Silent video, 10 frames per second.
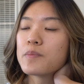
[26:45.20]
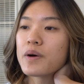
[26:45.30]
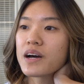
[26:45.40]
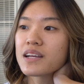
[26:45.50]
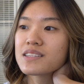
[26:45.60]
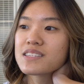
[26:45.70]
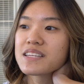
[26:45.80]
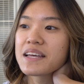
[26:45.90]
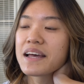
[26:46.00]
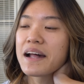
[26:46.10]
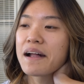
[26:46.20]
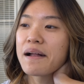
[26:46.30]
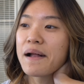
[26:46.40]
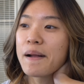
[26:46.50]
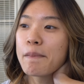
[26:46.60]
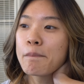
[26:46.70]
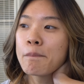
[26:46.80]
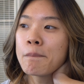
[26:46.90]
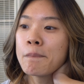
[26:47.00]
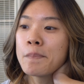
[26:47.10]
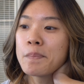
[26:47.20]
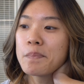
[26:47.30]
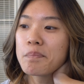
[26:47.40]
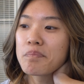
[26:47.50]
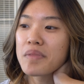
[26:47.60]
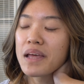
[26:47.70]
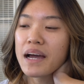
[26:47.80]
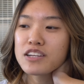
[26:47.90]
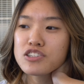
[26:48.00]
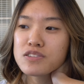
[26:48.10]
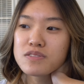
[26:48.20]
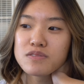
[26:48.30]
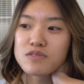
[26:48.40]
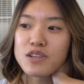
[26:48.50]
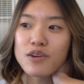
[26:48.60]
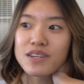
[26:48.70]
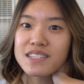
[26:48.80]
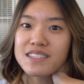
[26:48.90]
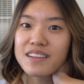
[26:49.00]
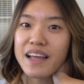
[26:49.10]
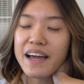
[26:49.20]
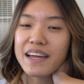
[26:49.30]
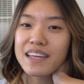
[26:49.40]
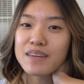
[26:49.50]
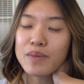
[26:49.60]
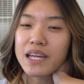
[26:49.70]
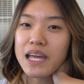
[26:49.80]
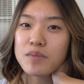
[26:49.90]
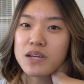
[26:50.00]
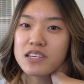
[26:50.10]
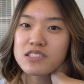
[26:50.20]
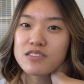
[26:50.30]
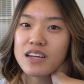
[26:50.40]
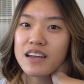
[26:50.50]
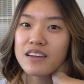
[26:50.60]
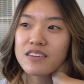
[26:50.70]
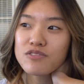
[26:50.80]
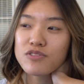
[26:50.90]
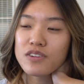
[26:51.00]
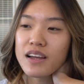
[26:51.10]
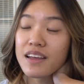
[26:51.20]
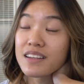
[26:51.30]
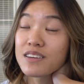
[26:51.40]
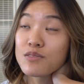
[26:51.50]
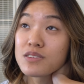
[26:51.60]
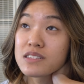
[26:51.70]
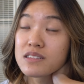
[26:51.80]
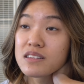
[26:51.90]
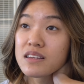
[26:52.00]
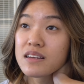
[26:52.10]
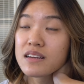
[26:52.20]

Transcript: but um, I just noticed the lag in my game yesterday and it was